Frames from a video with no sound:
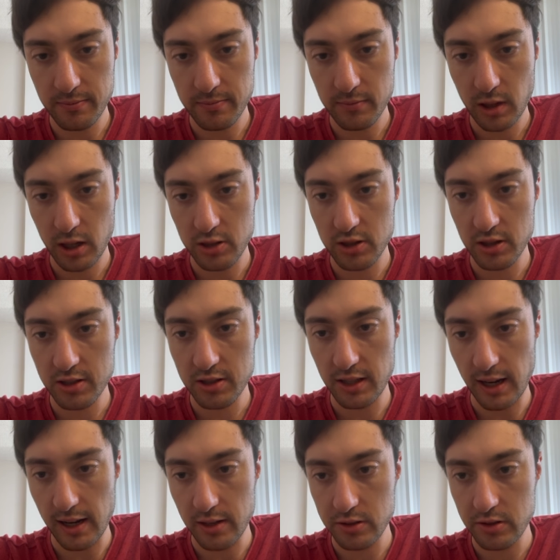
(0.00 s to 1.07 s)
a
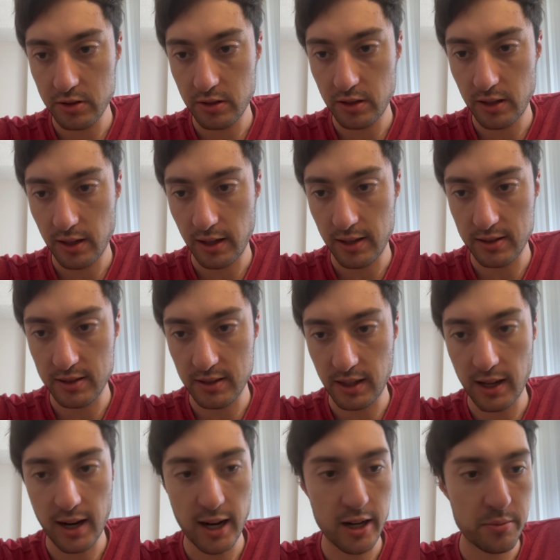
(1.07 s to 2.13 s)
success and say
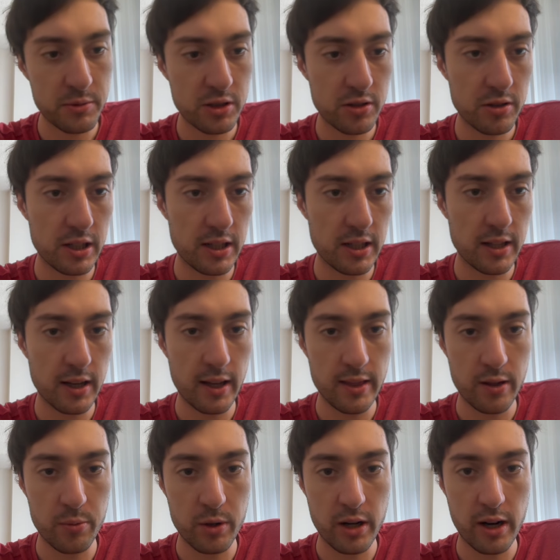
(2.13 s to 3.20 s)
items deleted, and
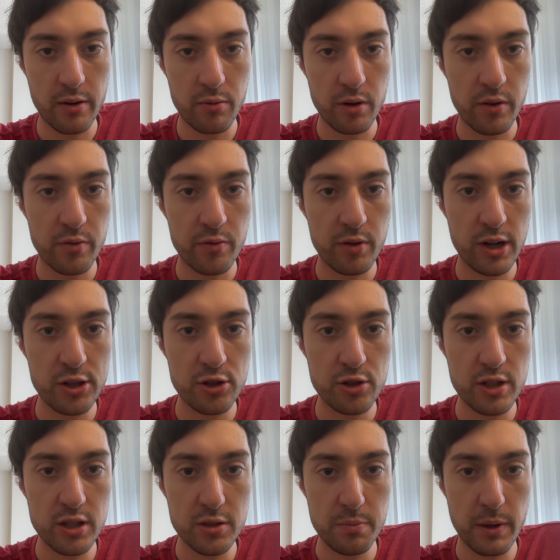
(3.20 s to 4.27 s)
then when I refresh
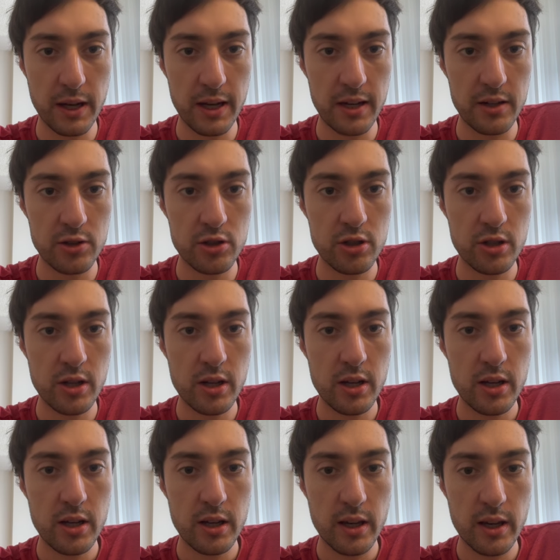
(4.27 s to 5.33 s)
this page,
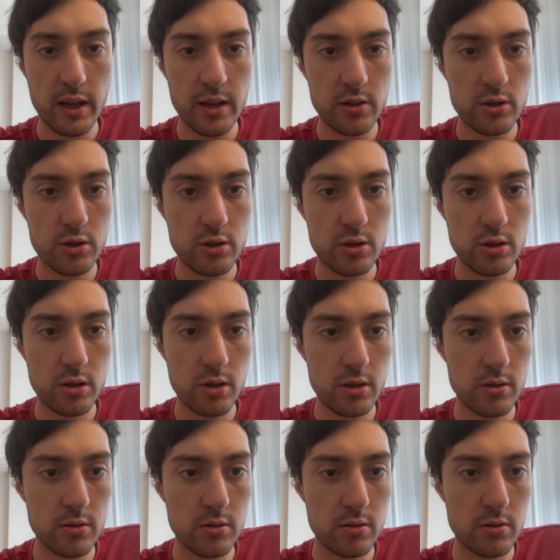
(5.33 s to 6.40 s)
it should,
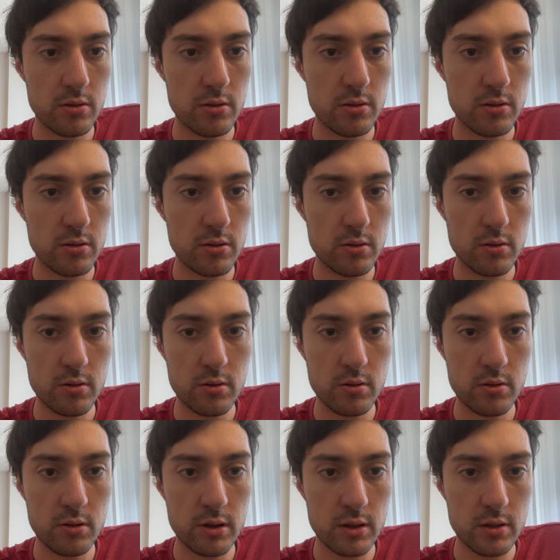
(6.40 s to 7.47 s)

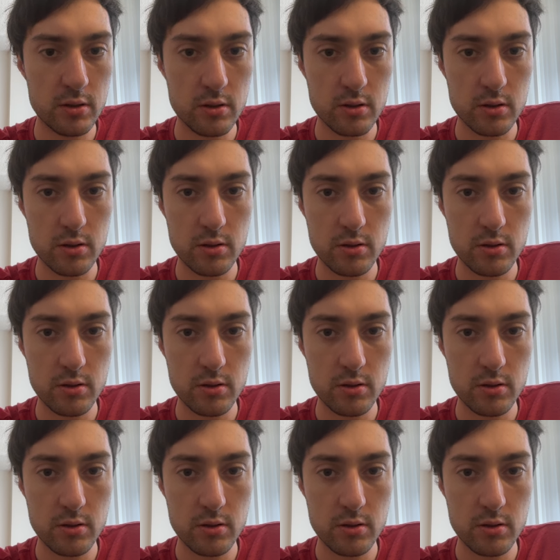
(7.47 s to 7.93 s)
ooh, that's not good.